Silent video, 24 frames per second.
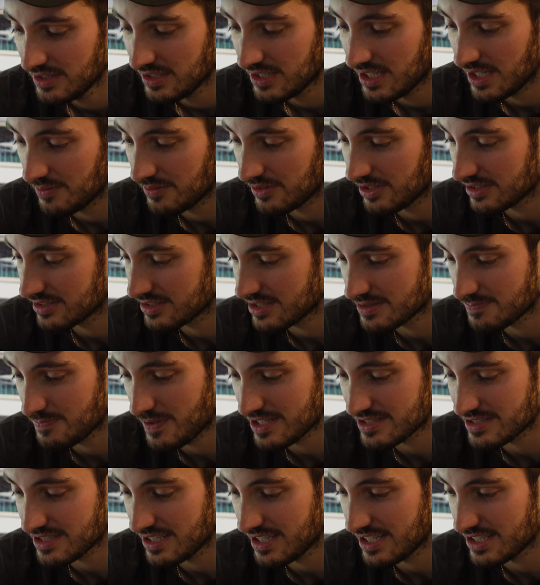And we just
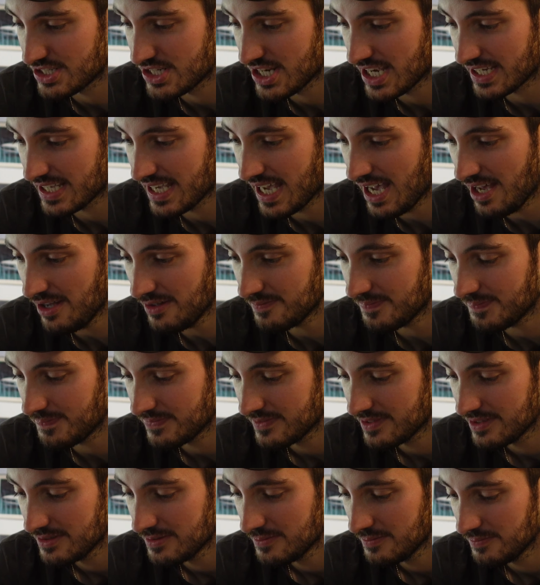basically hit checkout,
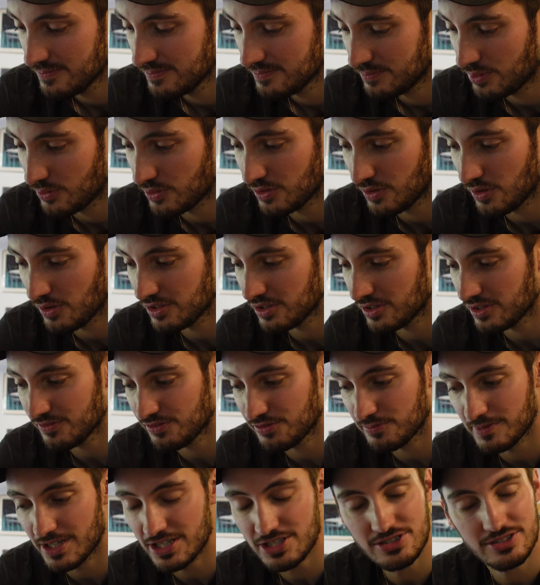put in all your
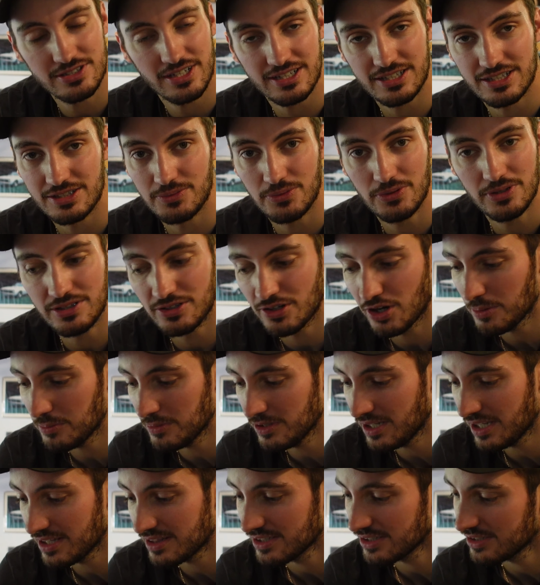information like you would
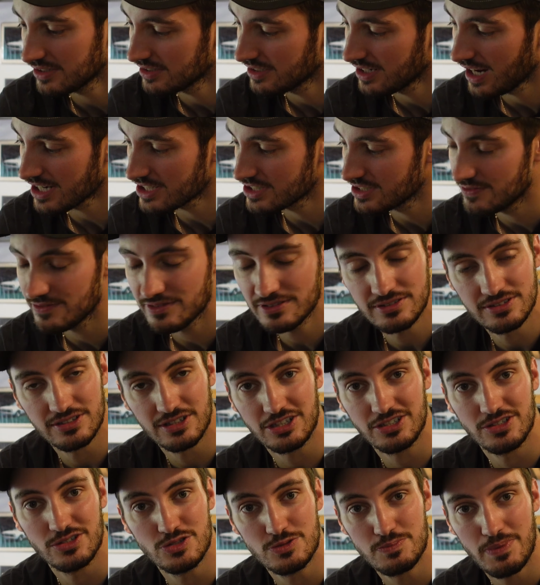normally. I think you can actually even
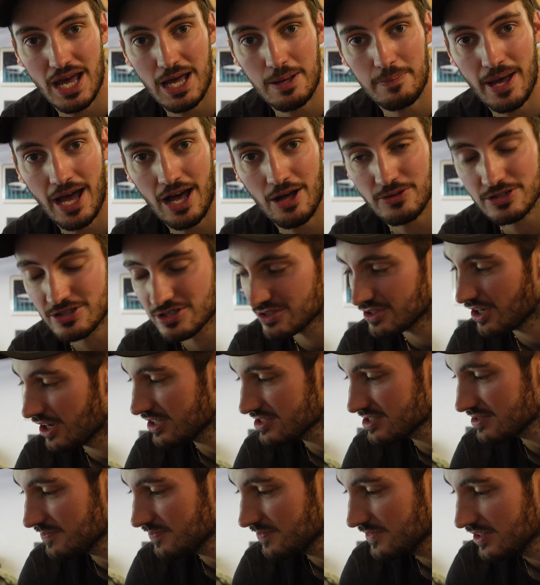use PayPal, which is
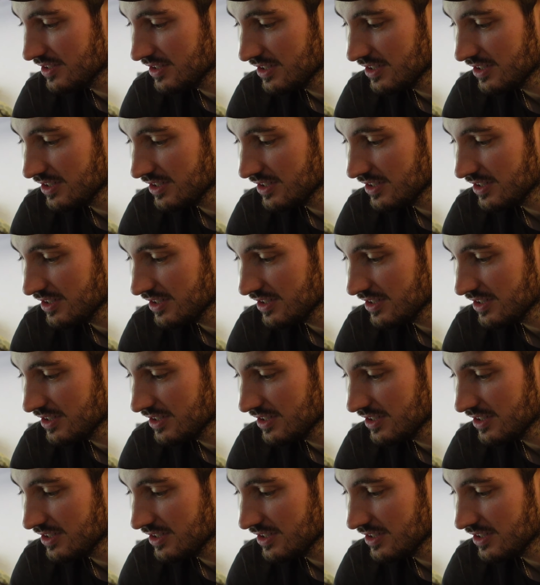awesome.